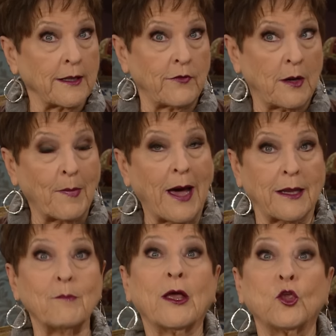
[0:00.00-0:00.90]
live in a
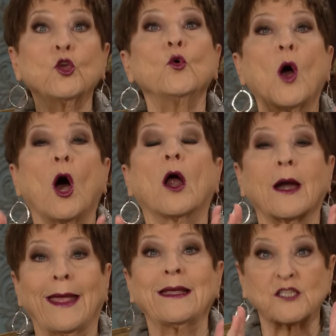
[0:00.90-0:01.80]
body, but you are
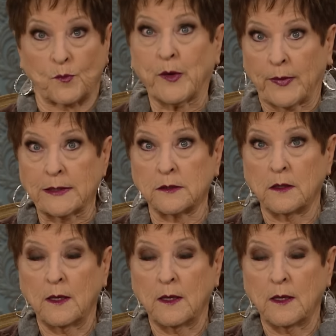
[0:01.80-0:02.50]
a spirit.